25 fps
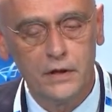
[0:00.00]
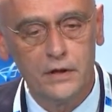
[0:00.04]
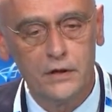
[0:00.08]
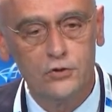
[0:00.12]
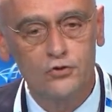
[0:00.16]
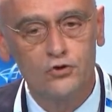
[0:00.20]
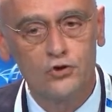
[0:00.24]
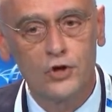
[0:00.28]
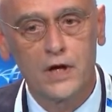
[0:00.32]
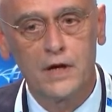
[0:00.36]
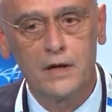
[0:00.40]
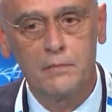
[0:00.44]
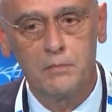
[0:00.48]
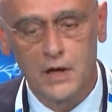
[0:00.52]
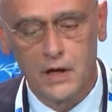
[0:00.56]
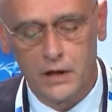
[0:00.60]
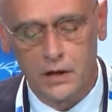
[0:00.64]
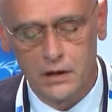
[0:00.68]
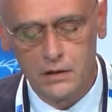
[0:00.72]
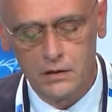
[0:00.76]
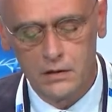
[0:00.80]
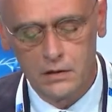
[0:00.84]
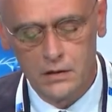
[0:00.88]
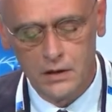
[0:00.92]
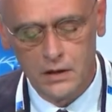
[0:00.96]
in JAMA.
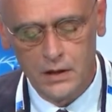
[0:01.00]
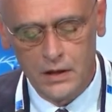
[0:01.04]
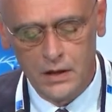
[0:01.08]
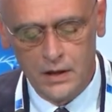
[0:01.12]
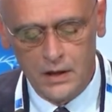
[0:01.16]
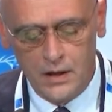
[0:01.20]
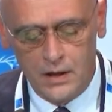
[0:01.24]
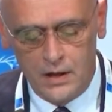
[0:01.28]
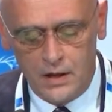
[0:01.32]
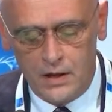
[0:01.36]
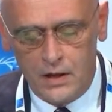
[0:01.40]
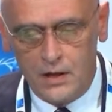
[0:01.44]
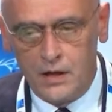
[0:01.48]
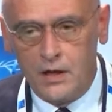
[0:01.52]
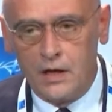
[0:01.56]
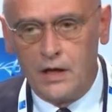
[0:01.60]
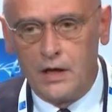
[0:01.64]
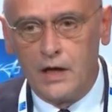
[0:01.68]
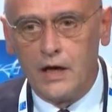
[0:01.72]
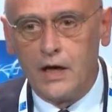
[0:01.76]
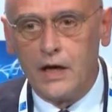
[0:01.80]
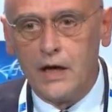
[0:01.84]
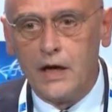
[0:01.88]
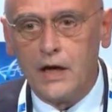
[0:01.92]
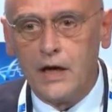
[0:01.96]

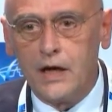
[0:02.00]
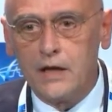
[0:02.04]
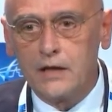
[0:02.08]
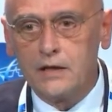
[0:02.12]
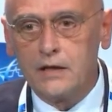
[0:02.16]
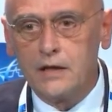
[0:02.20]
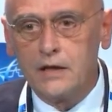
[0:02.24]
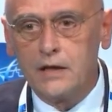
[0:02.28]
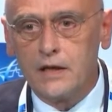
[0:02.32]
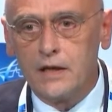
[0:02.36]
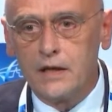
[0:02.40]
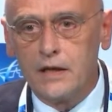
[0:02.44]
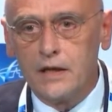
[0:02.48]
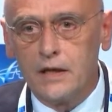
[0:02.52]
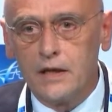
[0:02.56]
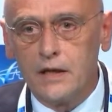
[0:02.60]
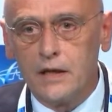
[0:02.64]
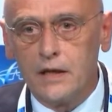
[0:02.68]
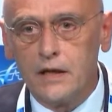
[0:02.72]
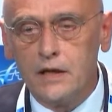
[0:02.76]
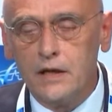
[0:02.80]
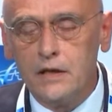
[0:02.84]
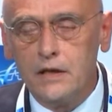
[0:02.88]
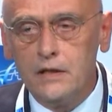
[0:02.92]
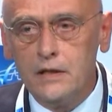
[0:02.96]
And
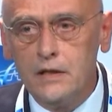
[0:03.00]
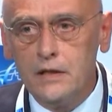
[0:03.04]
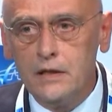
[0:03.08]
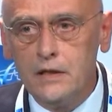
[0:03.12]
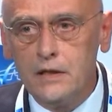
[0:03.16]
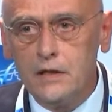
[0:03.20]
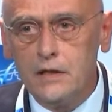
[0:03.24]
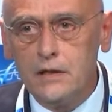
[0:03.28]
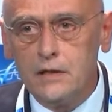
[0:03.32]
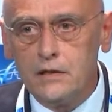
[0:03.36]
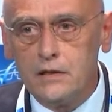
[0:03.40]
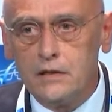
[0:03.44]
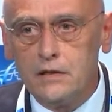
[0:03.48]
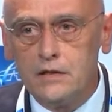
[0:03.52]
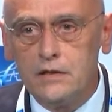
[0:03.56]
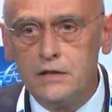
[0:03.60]
he